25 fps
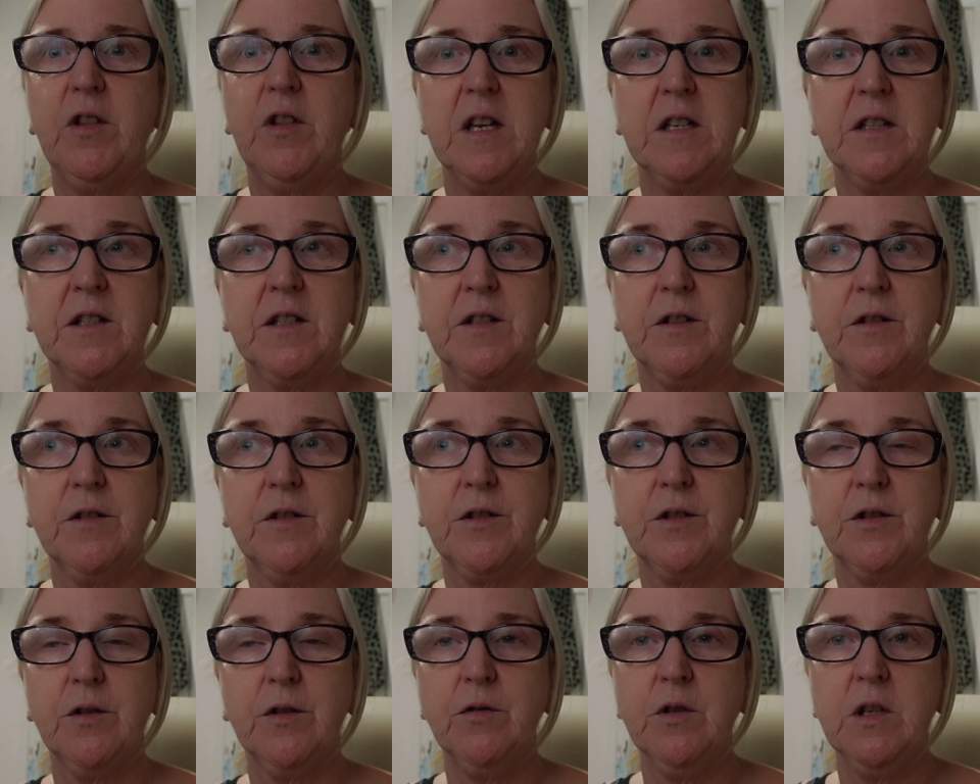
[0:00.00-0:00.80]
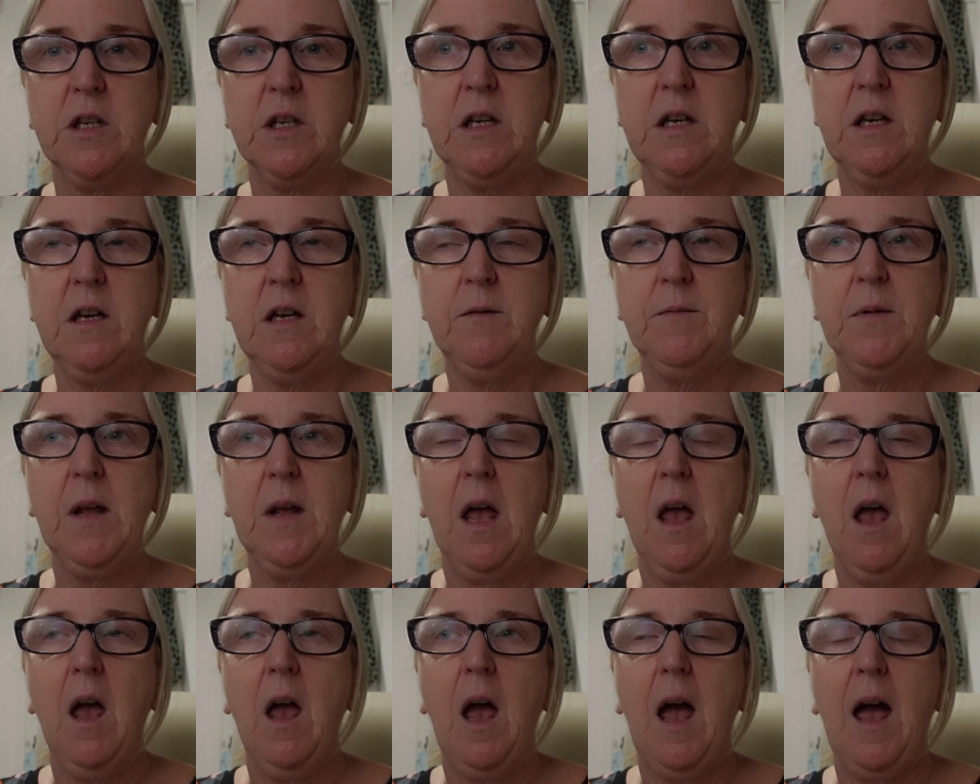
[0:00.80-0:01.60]
this Sunday
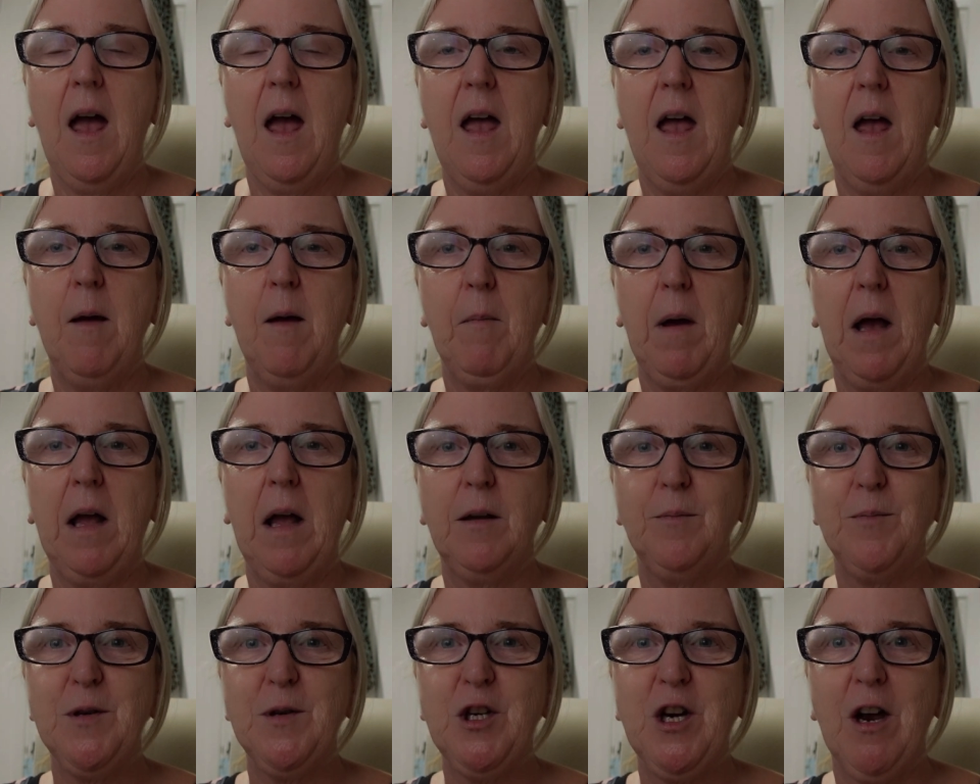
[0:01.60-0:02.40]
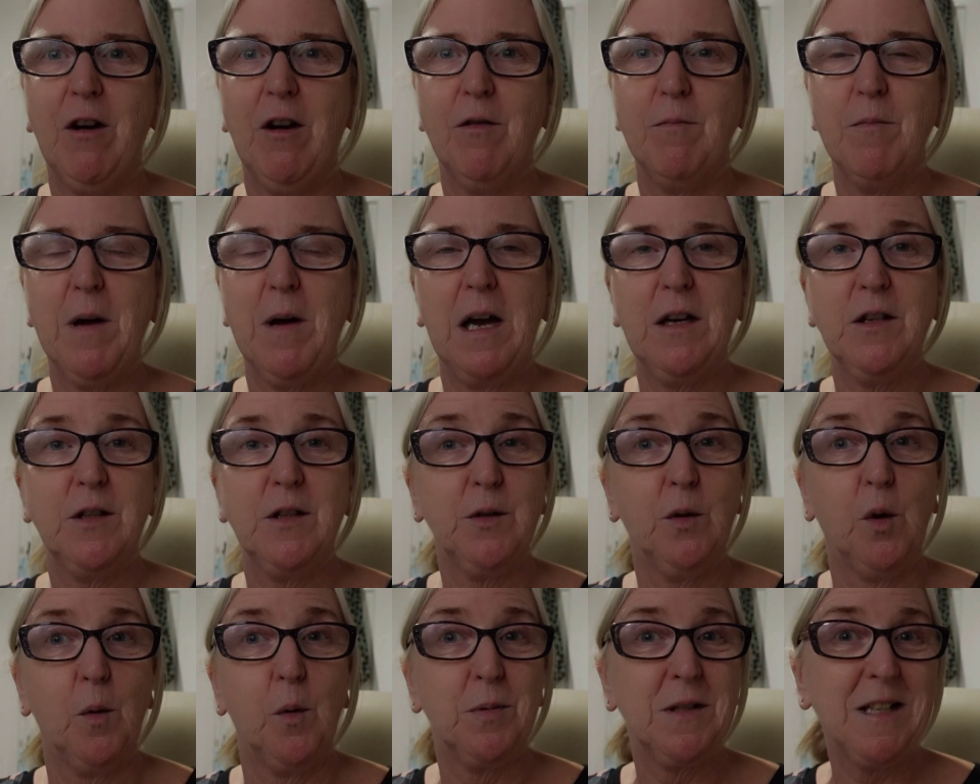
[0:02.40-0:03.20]
um, I'll be sharing my
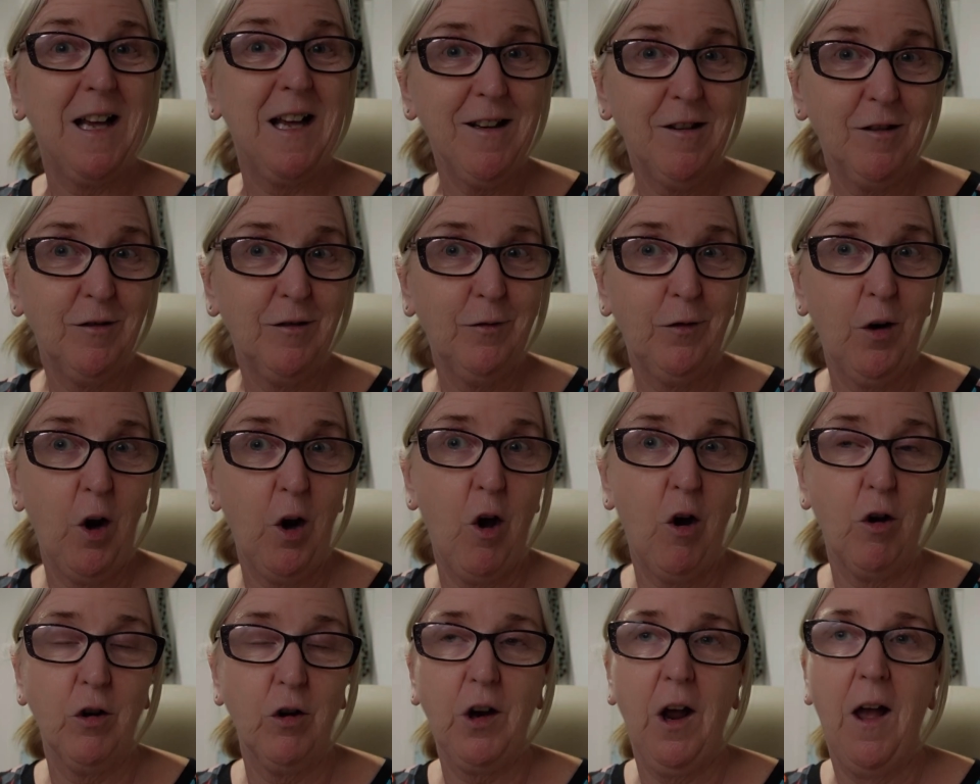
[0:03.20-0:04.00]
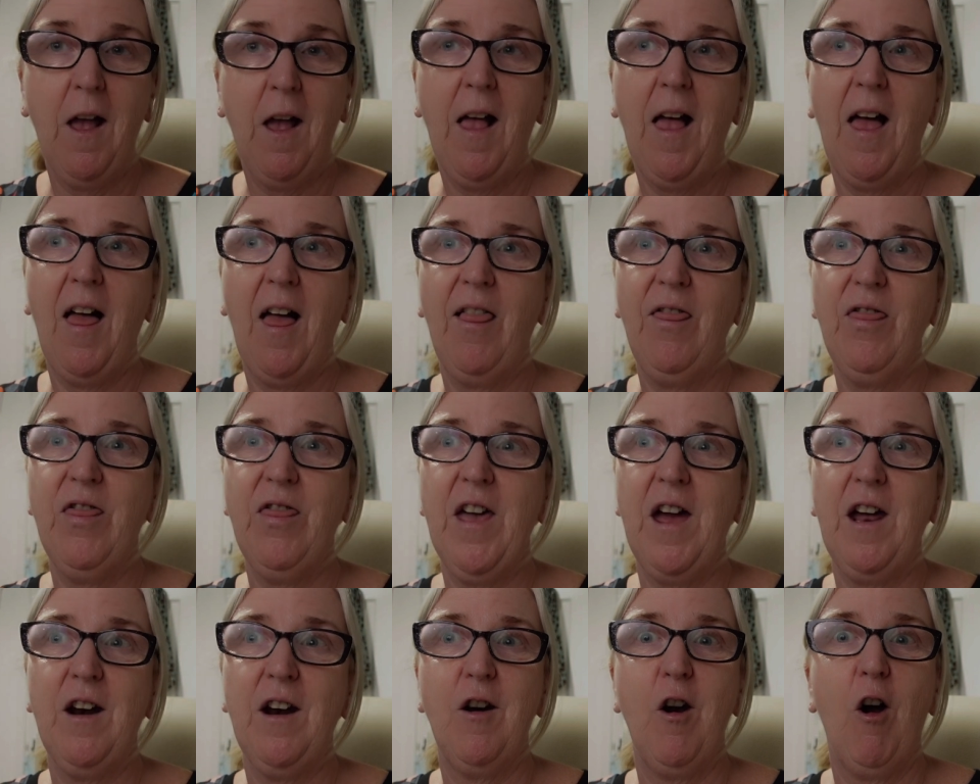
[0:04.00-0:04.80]
soap cycle vlog and
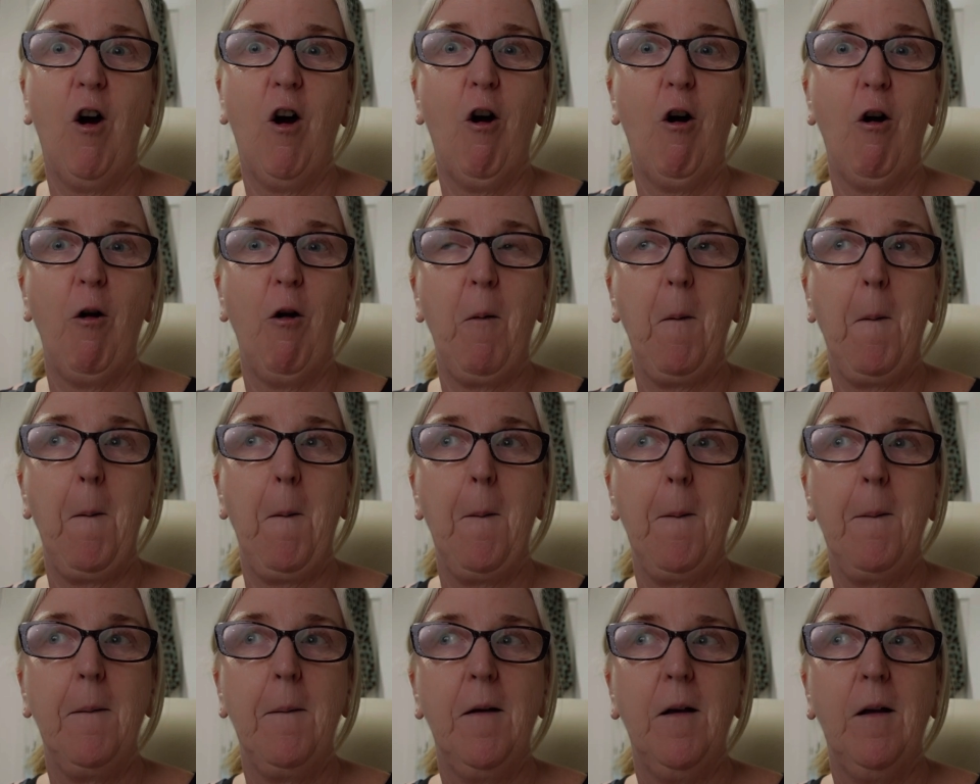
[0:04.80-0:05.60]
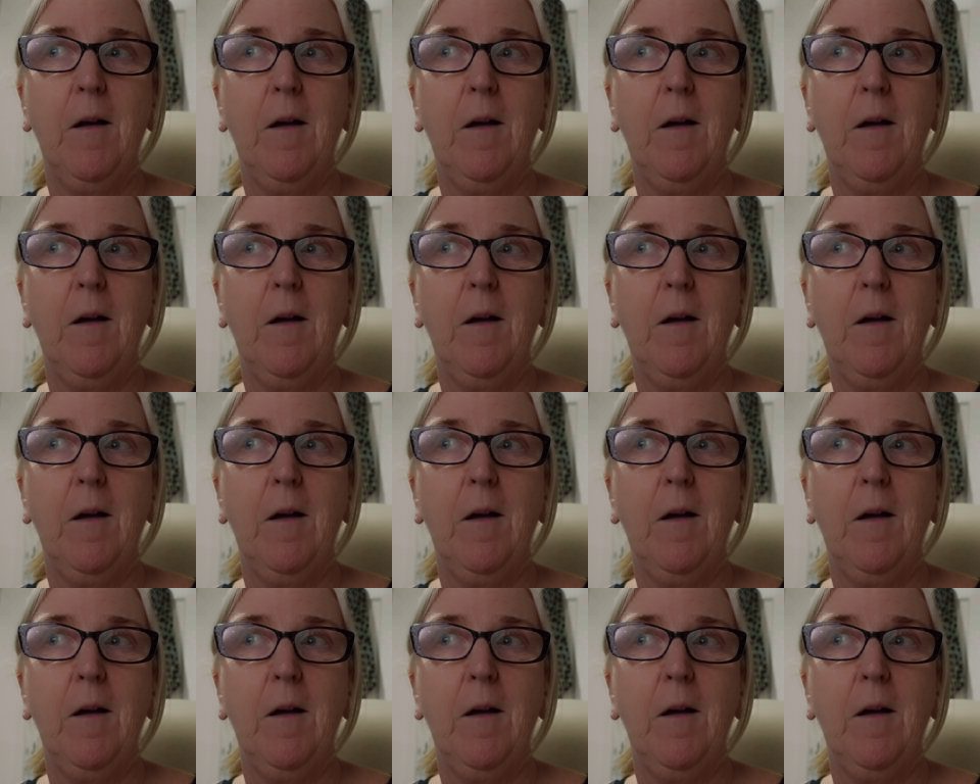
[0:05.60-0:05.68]
then on